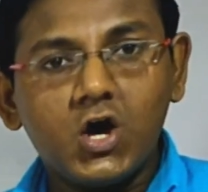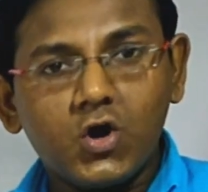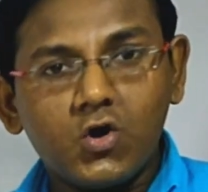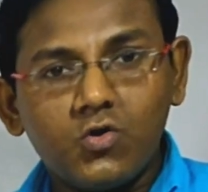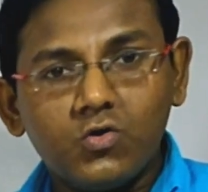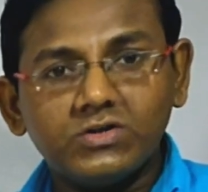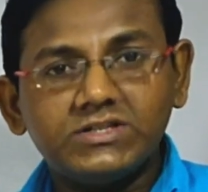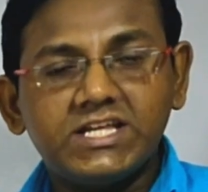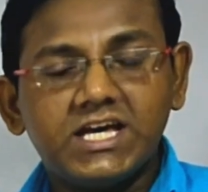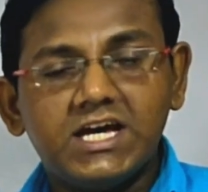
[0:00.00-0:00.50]

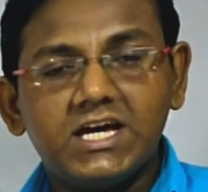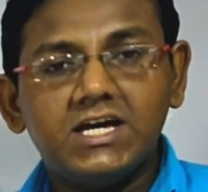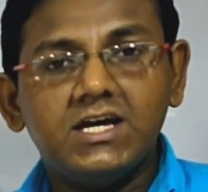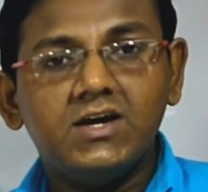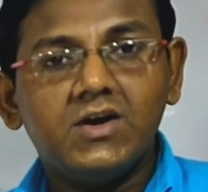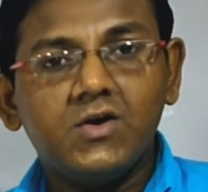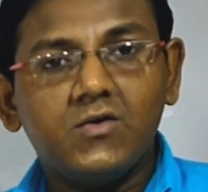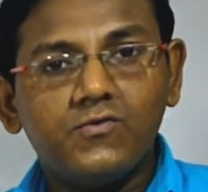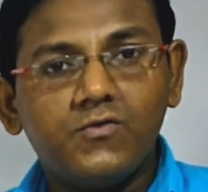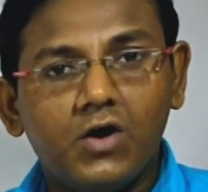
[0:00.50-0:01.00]
Go
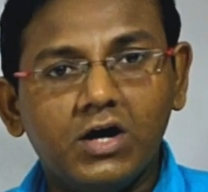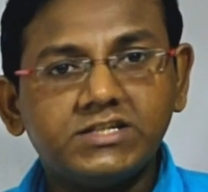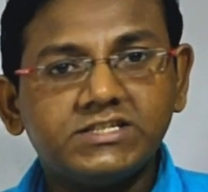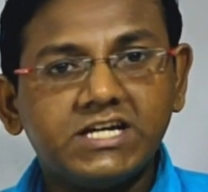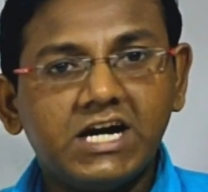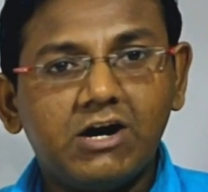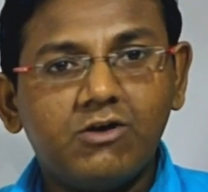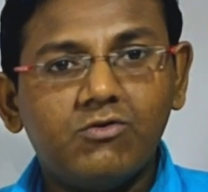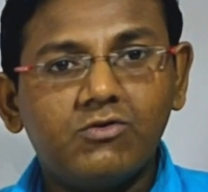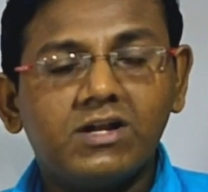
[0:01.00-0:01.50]
there, watch
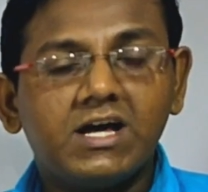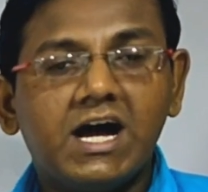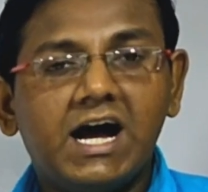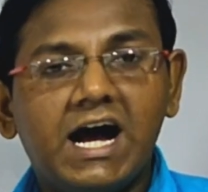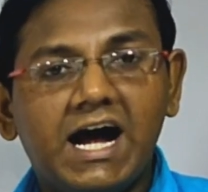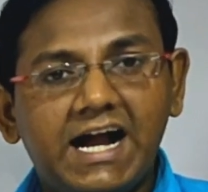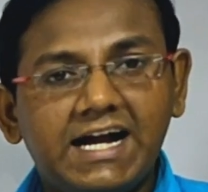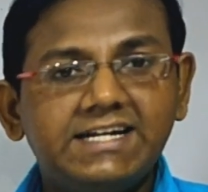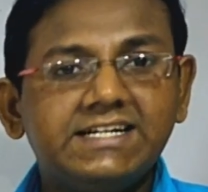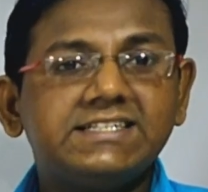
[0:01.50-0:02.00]
out,
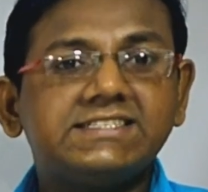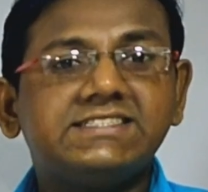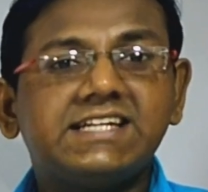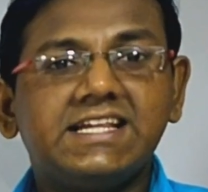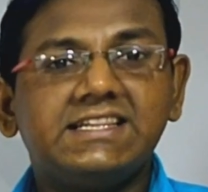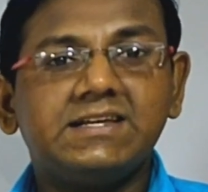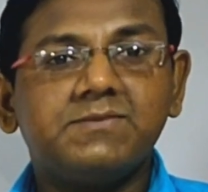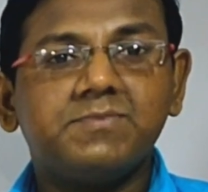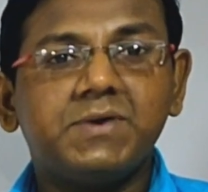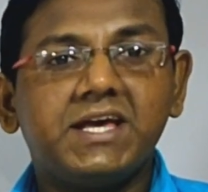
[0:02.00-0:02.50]

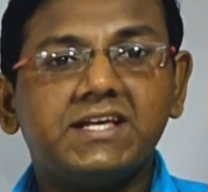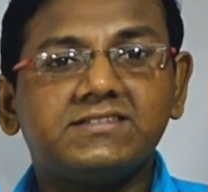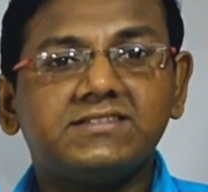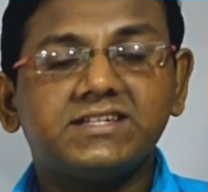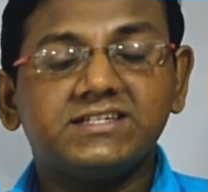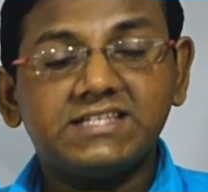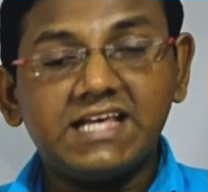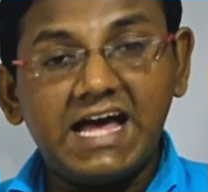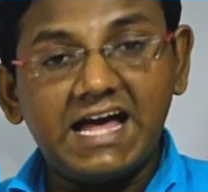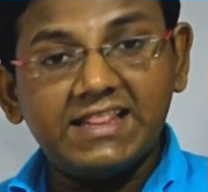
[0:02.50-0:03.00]
understand the
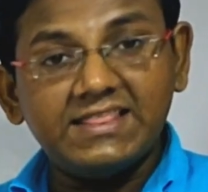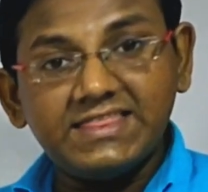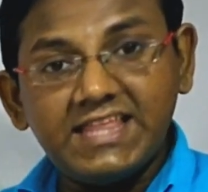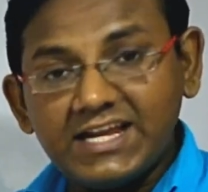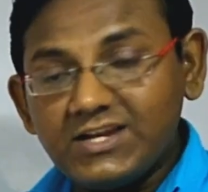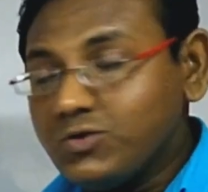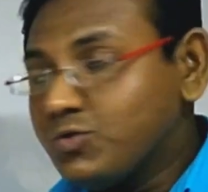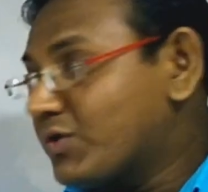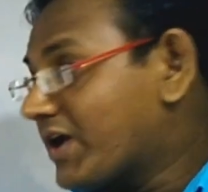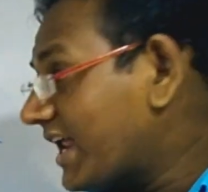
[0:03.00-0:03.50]
basics, and
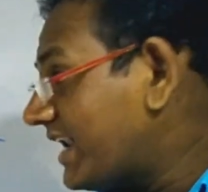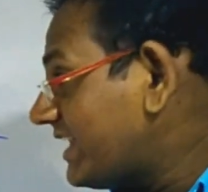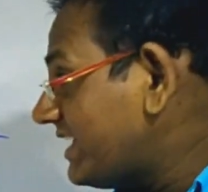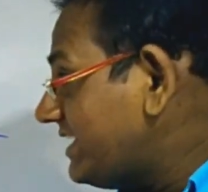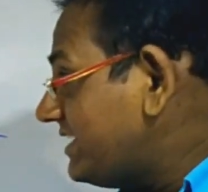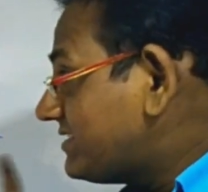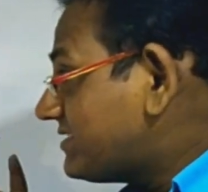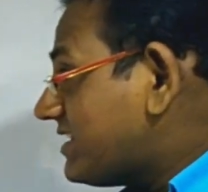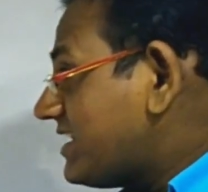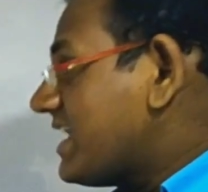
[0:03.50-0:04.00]
then you can
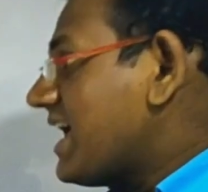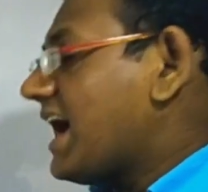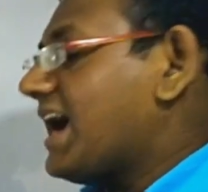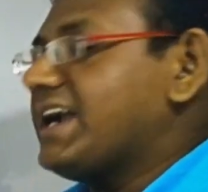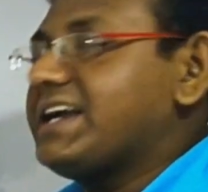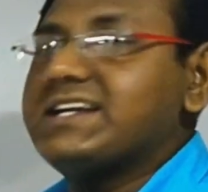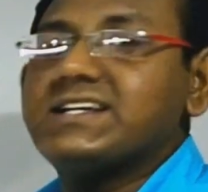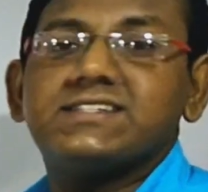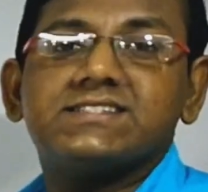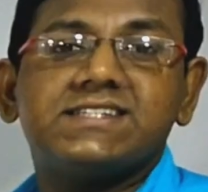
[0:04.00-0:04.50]
easily
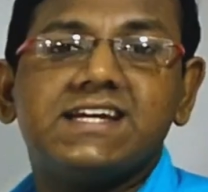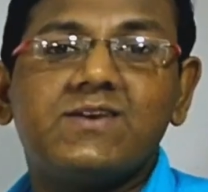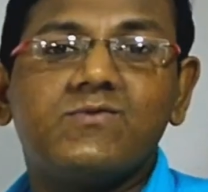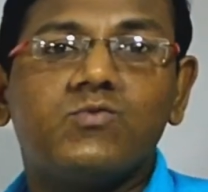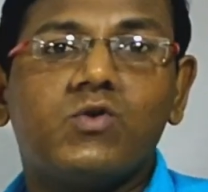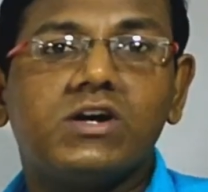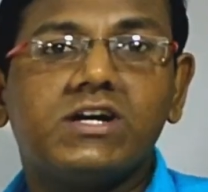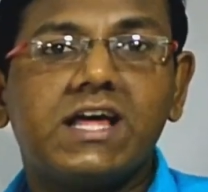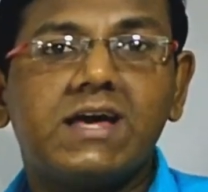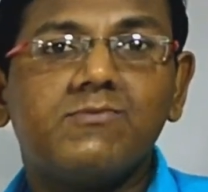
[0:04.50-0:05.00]
understand
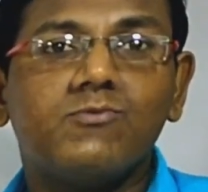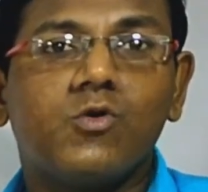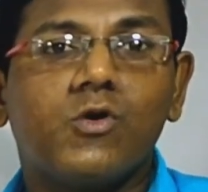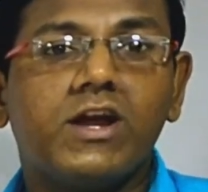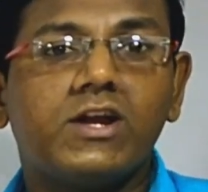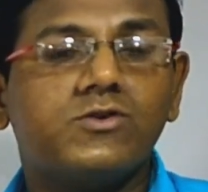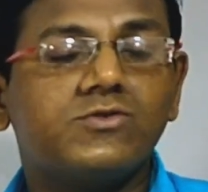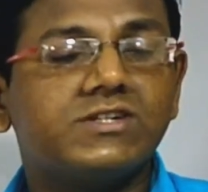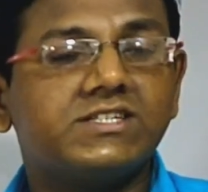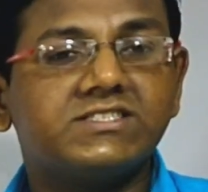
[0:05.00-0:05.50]
what I am
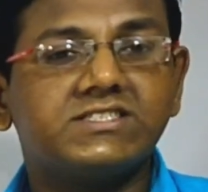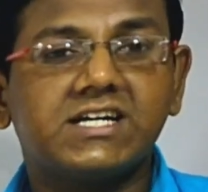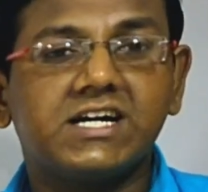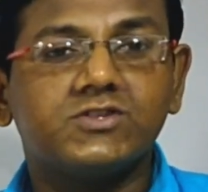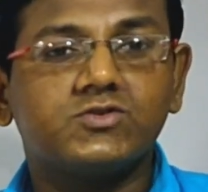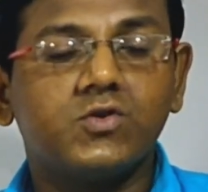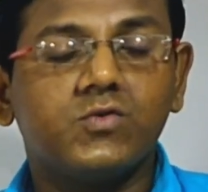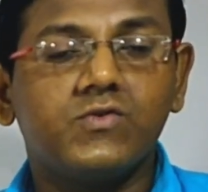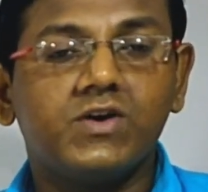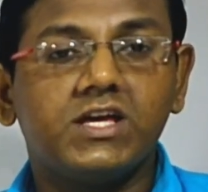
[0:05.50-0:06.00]
going to
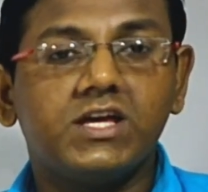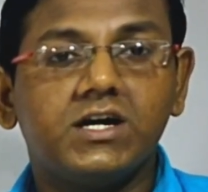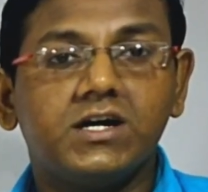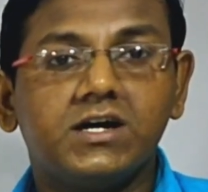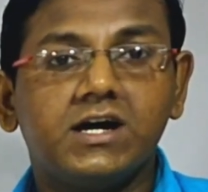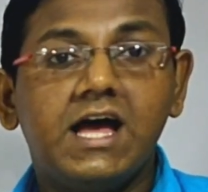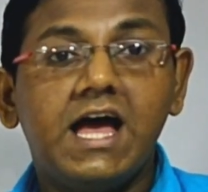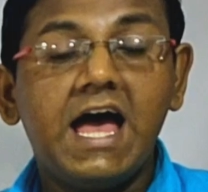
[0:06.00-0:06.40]
discuss over here.